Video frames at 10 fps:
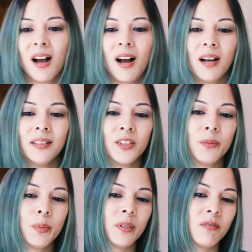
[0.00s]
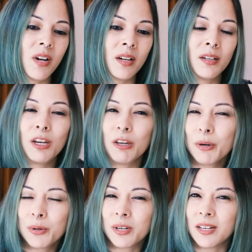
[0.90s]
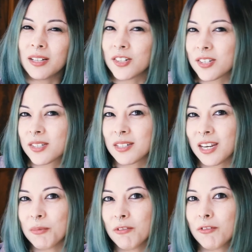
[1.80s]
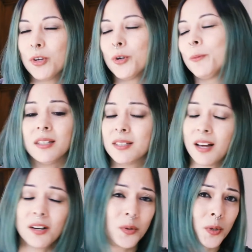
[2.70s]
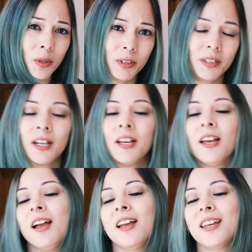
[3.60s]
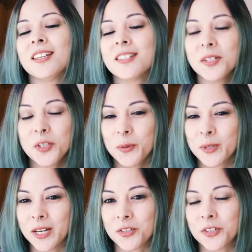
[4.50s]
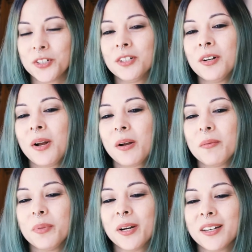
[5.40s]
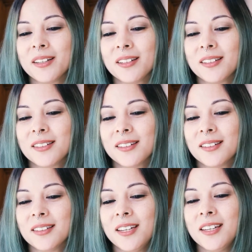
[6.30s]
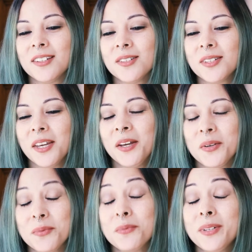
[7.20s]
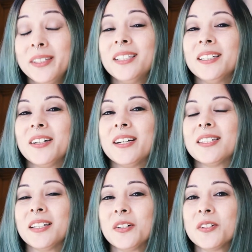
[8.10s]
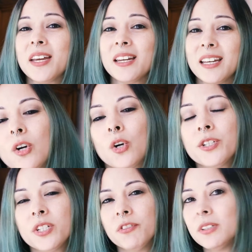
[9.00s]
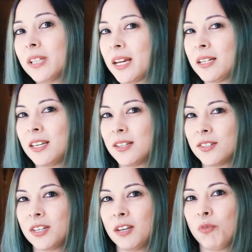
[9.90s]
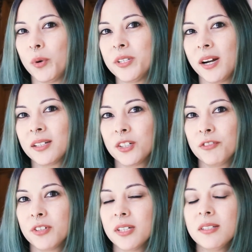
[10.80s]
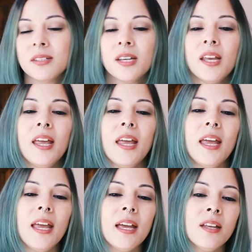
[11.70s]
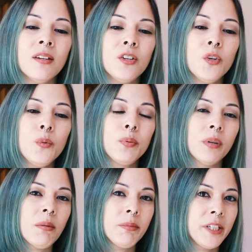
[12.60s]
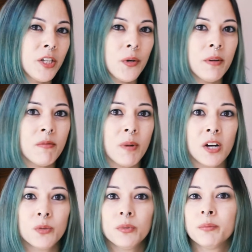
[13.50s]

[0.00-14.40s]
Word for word: a little bit of Don Quixote, just to name a few. It's not a horror book. It's not supernatural, but it is really hilarious and entertaining. Christopher Lane is the voice actor for this, and you probably know him from Audible